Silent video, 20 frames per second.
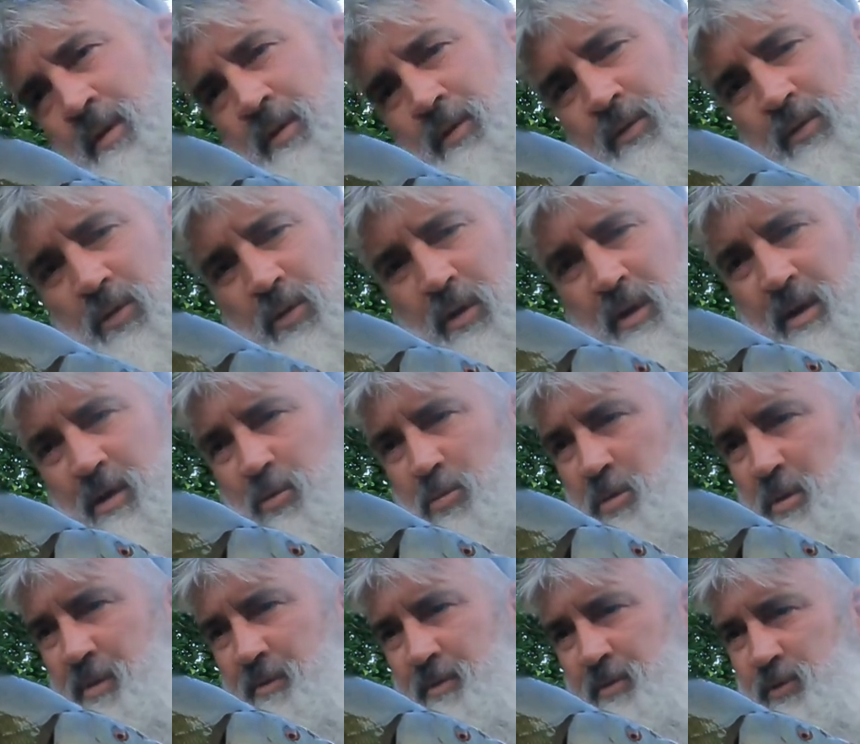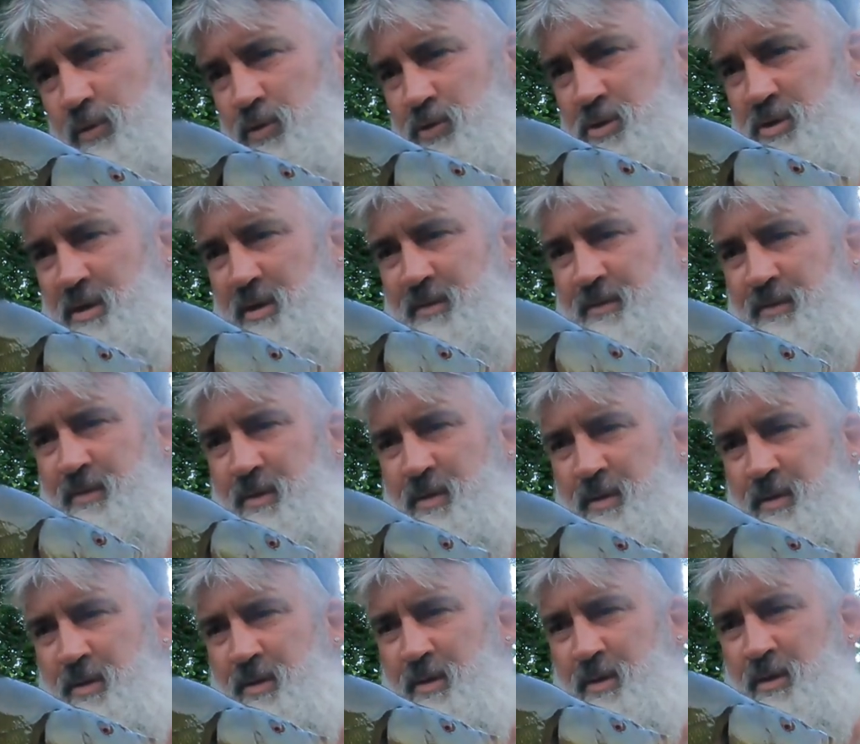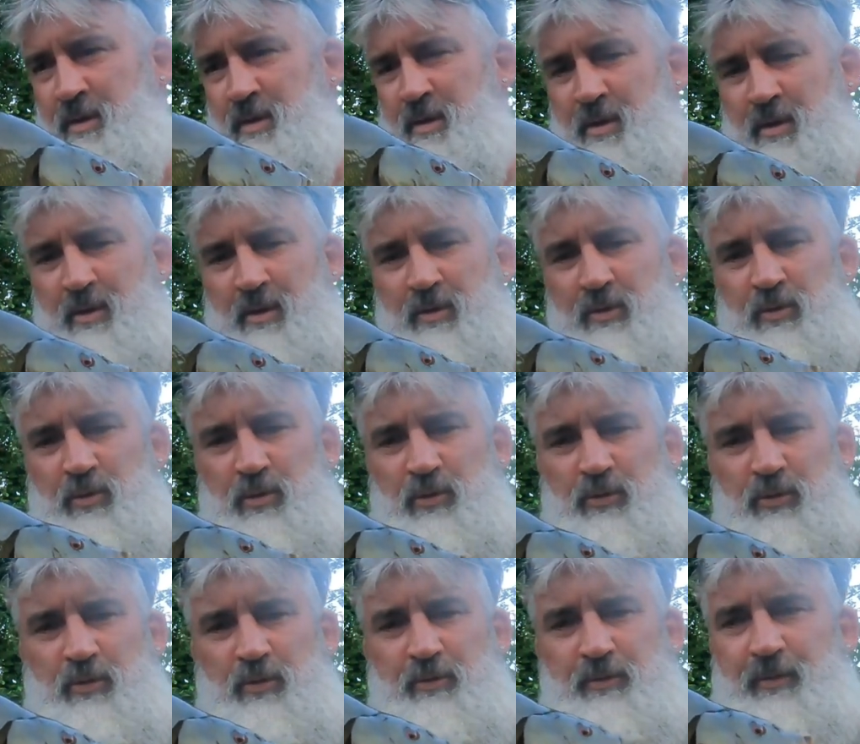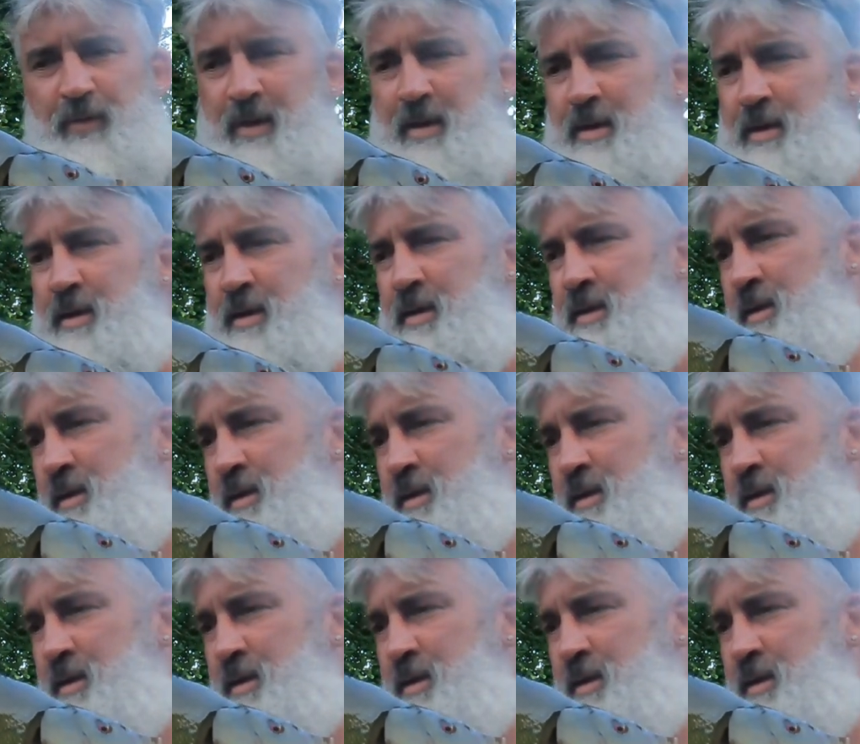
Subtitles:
It's got a little bit of a dodgy dorsal fin,